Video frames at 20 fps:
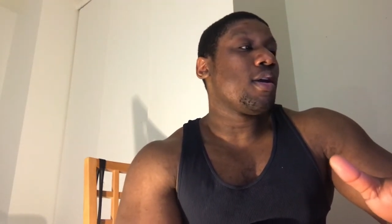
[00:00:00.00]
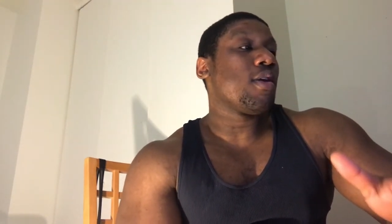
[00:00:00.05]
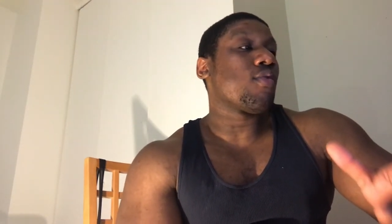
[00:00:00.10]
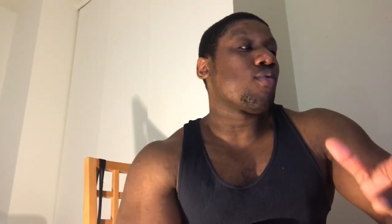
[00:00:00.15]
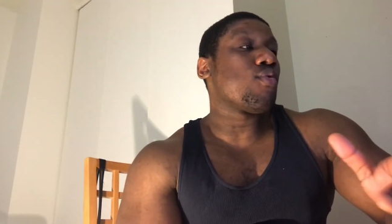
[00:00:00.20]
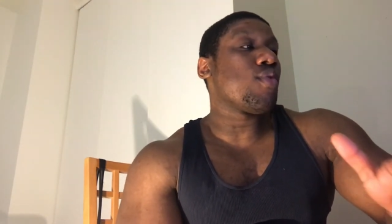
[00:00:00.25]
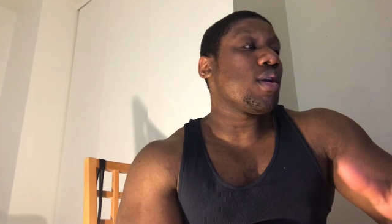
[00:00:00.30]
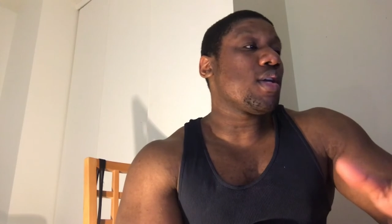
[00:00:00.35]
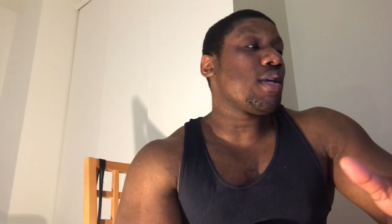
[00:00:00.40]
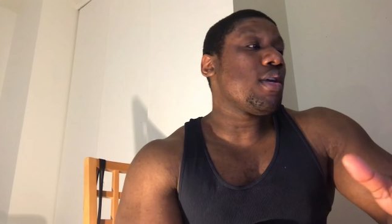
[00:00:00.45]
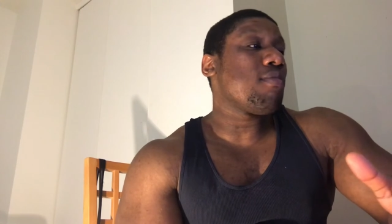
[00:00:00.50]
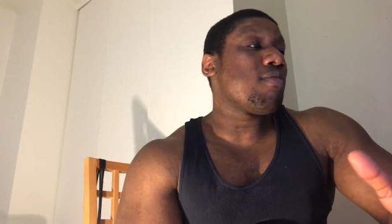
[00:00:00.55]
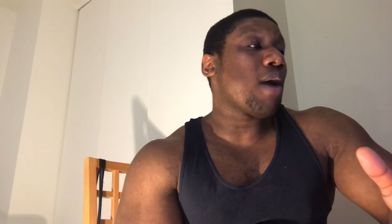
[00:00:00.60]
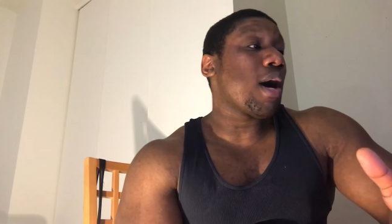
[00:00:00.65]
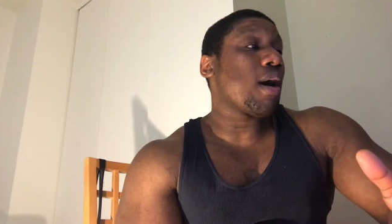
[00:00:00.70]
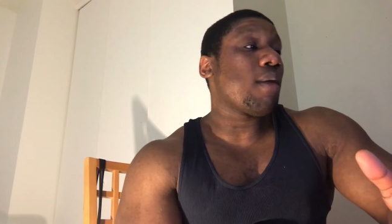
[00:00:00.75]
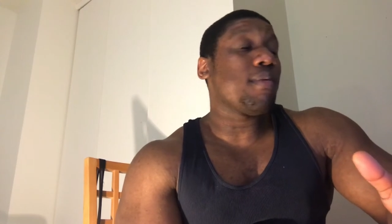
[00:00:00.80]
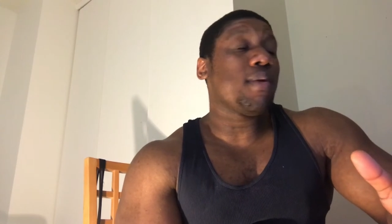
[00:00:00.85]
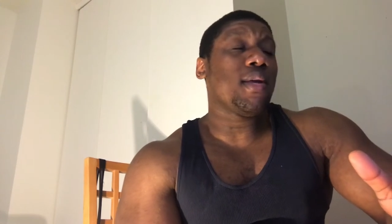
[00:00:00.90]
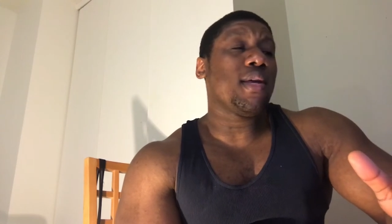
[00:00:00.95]
Ricky
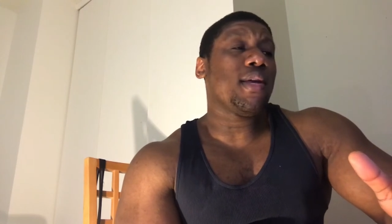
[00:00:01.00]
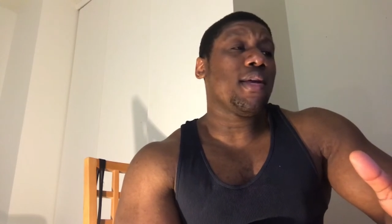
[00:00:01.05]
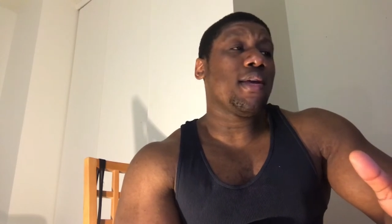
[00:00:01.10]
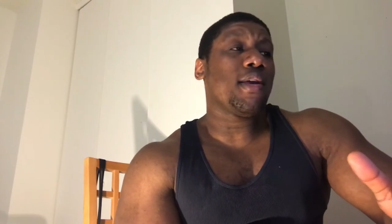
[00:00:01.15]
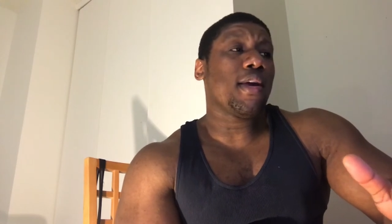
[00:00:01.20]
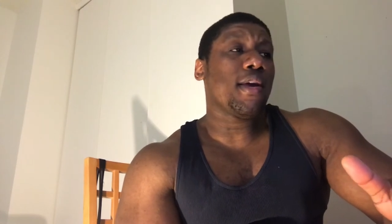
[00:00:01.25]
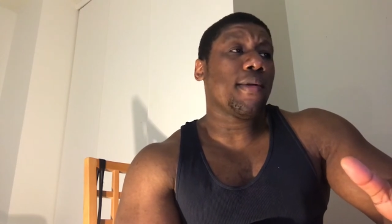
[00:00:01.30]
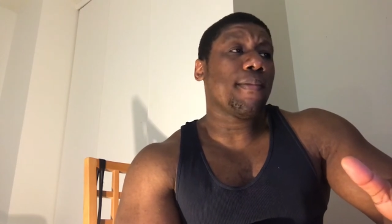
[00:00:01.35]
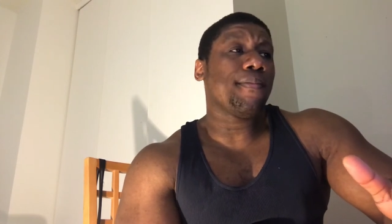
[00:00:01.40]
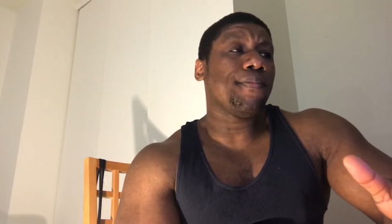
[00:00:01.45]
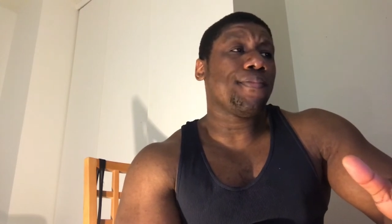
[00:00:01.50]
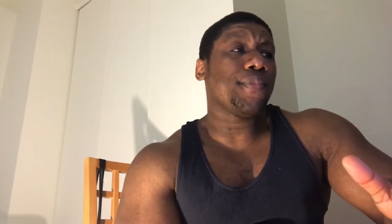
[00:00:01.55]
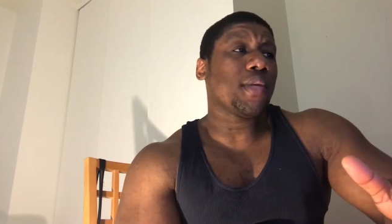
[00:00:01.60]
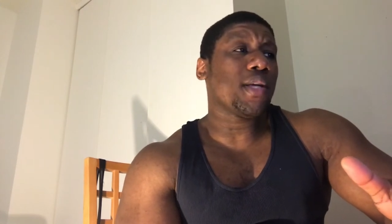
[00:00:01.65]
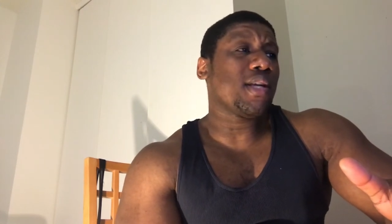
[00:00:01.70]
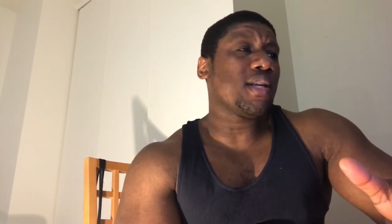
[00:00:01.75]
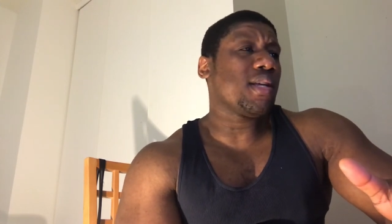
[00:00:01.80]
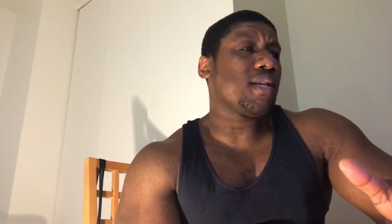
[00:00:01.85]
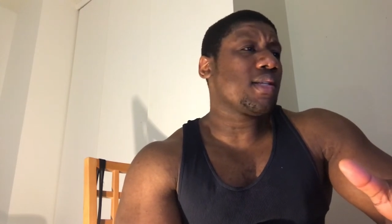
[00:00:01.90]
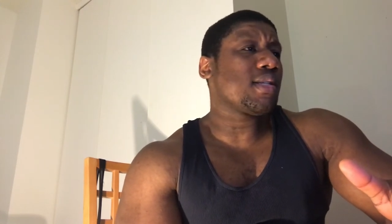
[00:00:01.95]
Bobby.
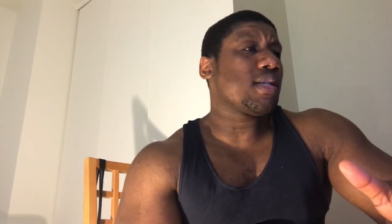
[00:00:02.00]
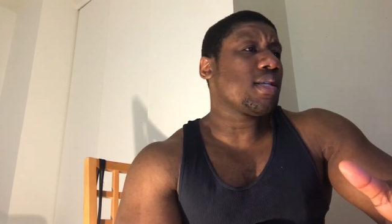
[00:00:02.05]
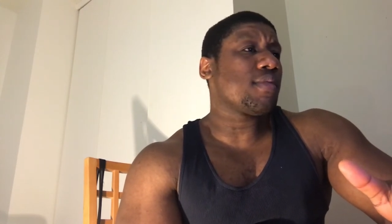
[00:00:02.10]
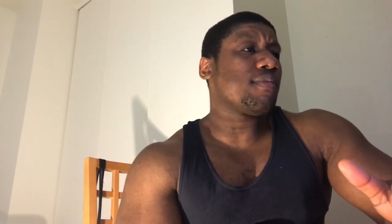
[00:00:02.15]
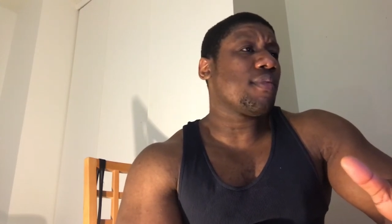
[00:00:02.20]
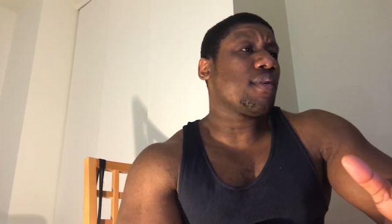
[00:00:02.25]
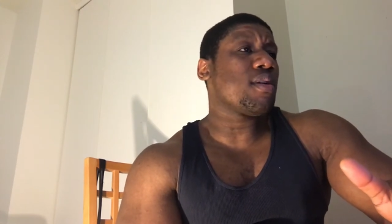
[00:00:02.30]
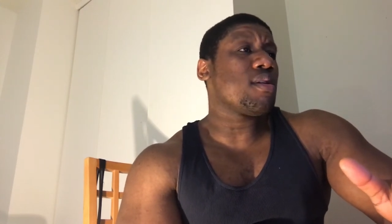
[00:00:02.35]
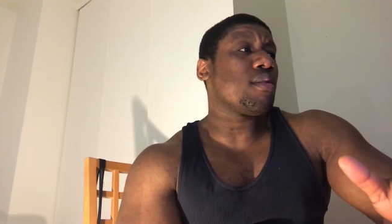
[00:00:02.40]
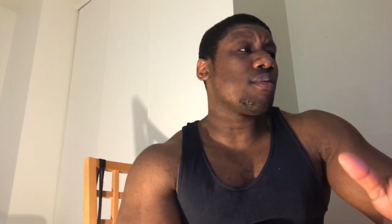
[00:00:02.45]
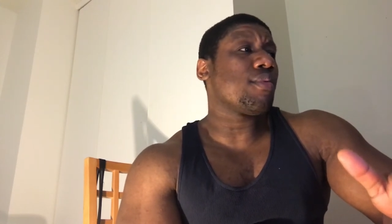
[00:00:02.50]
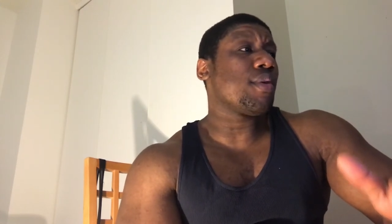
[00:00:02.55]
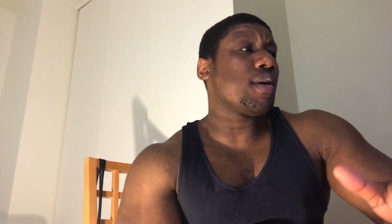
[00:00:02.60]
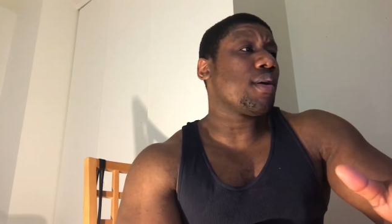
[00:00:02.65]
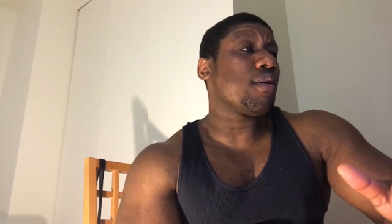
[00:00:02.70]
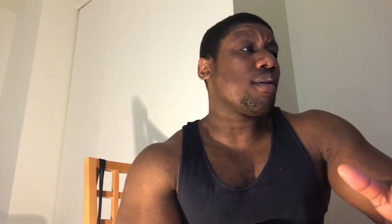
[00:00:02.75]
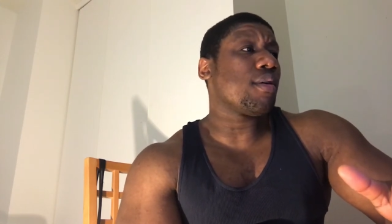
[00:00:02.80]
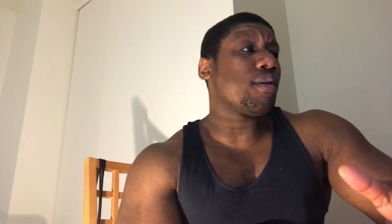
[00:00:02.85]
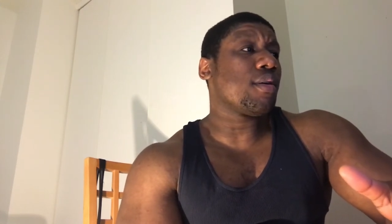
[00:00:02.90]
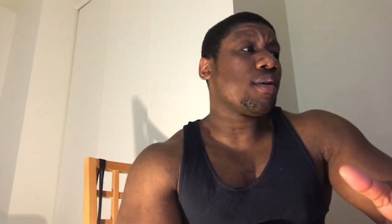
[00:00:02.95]
Yeah, it says very
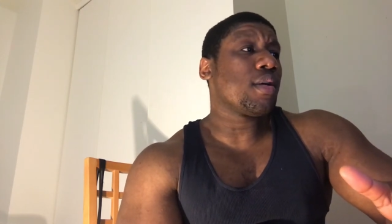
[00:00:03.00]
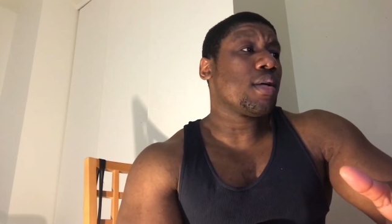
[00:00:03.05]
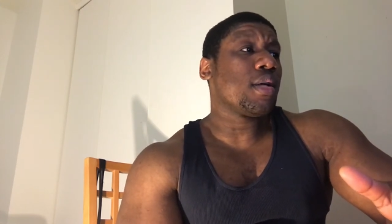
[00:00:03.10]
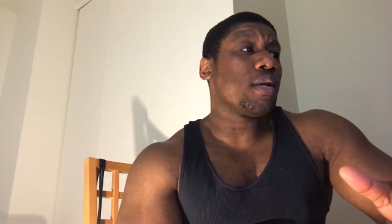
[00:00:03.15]
rare.